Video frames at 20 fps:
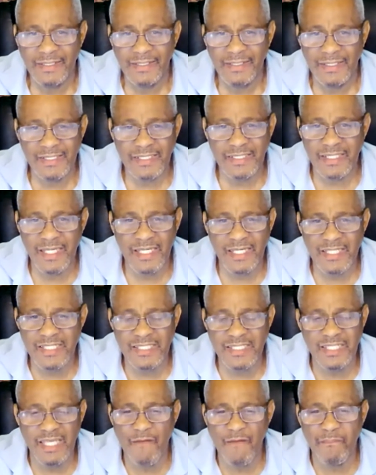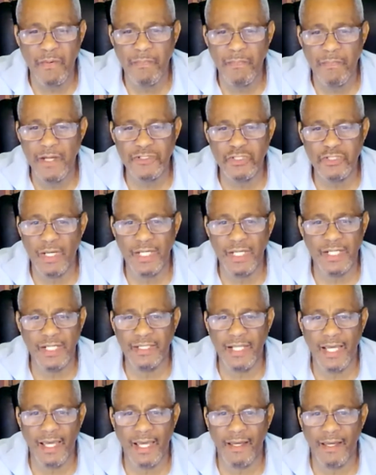This thing is self-perpetuating
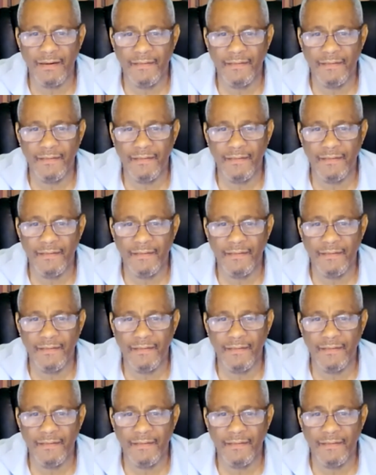now.